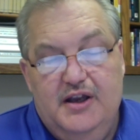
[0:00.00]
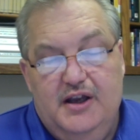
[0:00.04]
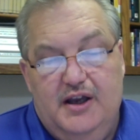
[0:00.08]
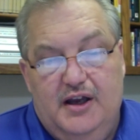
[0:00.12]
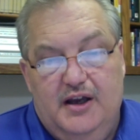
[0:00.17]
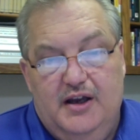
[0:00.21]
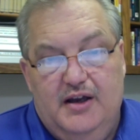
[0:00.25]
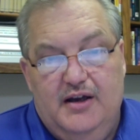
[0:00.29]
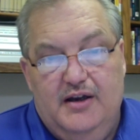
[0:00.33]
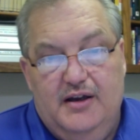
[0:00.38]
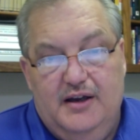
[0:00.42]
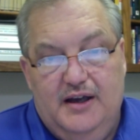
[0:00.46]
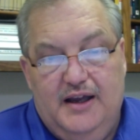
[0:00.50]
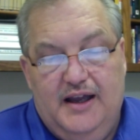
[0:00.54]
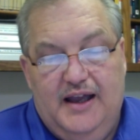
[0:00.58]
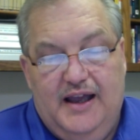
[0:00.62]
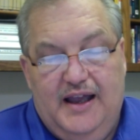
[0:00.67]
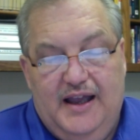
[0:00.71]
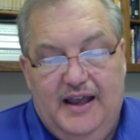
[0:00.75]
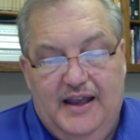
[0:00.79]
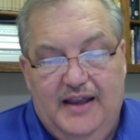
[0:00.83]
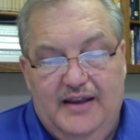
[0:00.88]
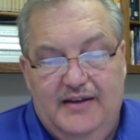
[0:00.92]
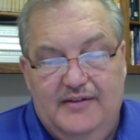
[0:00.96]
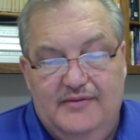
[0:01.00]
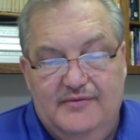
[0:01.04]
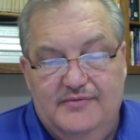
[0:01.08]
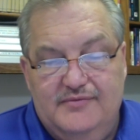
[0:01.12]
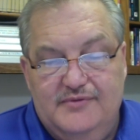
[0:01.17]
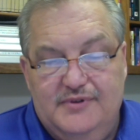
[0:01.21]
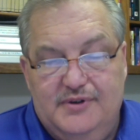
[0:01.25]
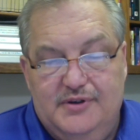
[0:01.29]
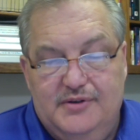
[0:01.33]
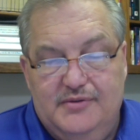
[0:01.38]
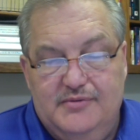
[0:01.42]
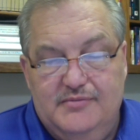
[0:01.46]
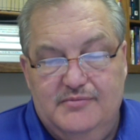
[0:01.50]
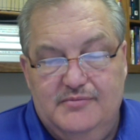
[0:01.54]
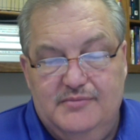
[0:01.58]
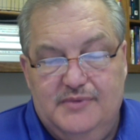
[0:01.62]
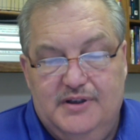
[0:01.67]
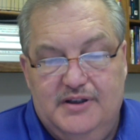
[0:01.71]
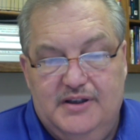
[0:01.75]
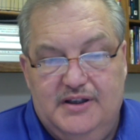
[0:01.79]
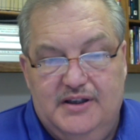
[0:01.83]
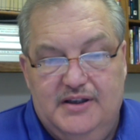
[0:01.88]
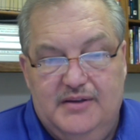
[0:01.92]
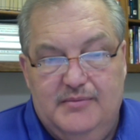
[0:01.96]
I have,
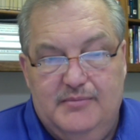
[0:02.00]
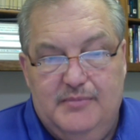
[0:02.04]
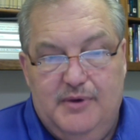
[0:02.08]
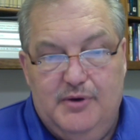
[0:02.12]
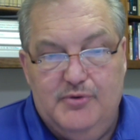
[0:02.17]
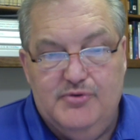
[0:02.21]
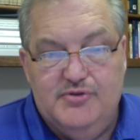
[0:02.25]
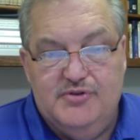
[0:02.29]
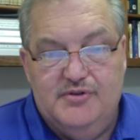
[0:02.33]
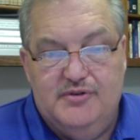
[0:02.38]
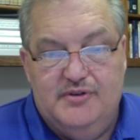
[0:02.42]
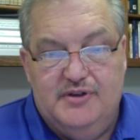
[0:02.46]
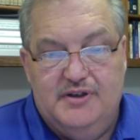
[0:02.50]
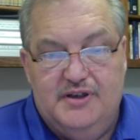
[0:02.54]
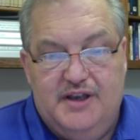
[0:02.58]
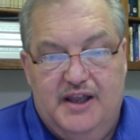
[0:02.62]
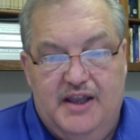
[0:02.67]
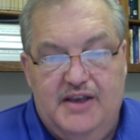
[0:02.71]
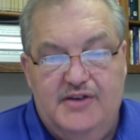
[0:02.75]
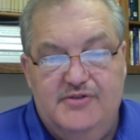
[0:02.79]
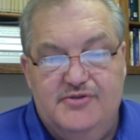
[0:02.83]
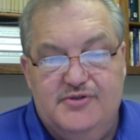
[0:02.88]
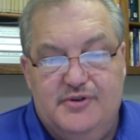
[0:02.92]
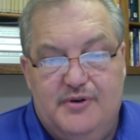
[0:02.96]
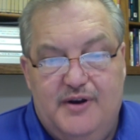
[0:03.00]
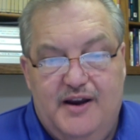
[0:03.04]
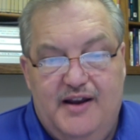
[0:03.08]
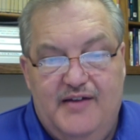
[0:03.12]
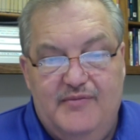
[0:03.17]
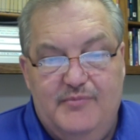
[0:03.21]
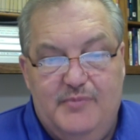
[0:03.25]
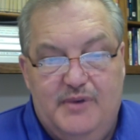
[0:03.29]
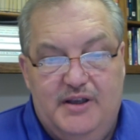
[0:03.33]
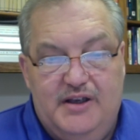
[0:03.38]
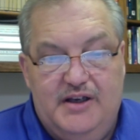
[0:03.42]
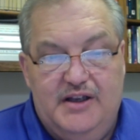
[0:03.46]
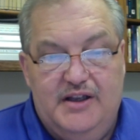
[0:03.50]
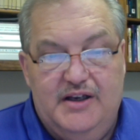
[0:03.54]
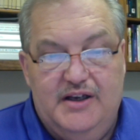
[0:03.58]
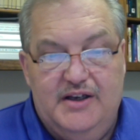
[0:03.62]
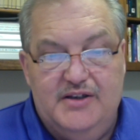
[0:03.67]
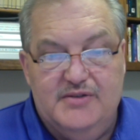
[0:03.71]
most of the danger I've been in